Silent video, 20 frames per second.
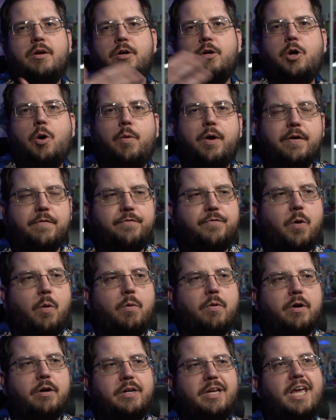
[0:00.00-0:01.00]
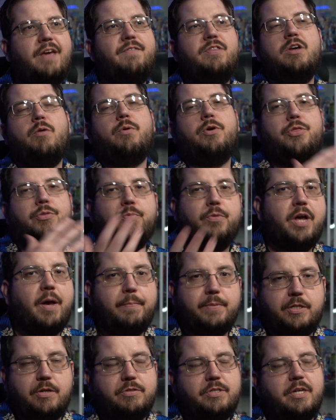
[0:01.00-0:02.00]
going forward, even though we're three
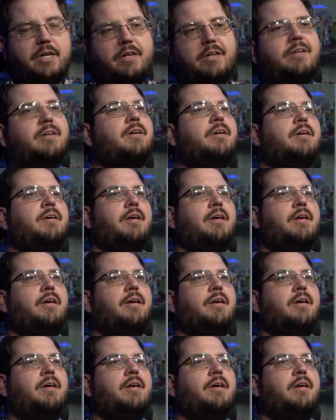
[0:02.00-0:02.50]
episodes in,